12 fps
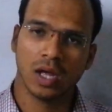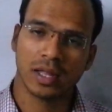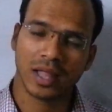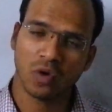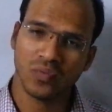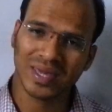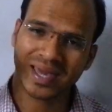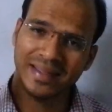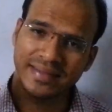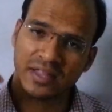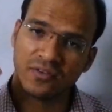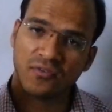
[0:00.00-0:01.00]
Now we
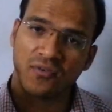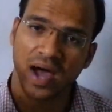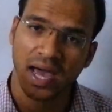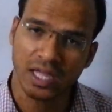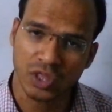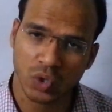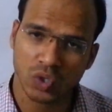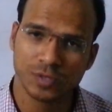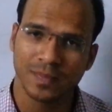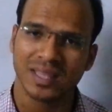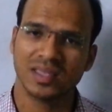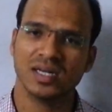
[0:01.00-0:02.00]
can define
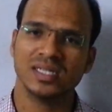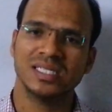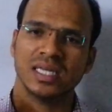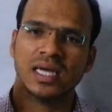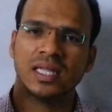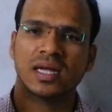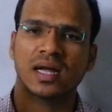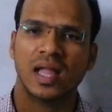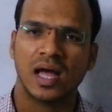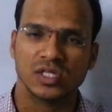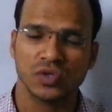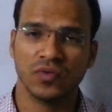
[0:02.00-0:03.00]
those methods in
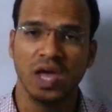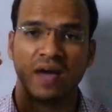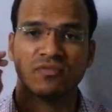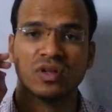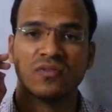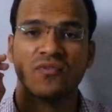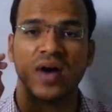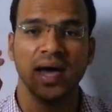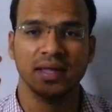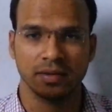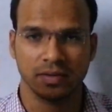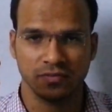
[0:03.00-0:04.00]
class. So we have to
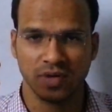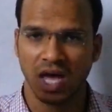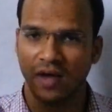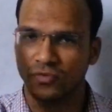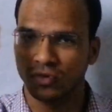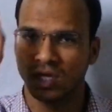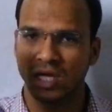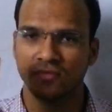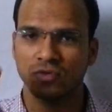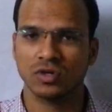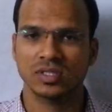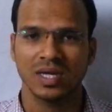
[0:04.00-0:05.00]
define it. We have to
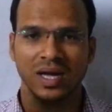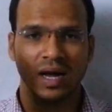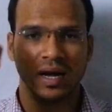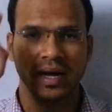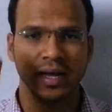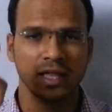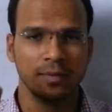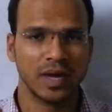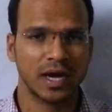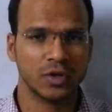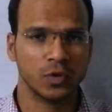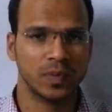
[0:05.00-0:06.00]
give those curly
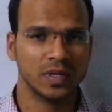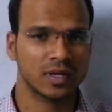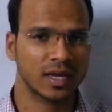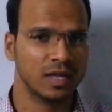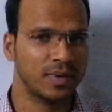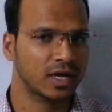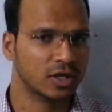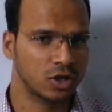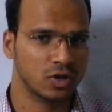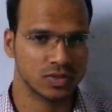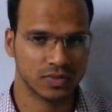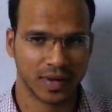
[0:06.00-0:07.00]
bracket open, curly bracket
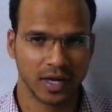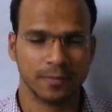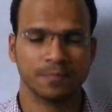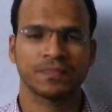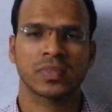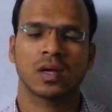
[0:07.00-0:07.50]
close, right?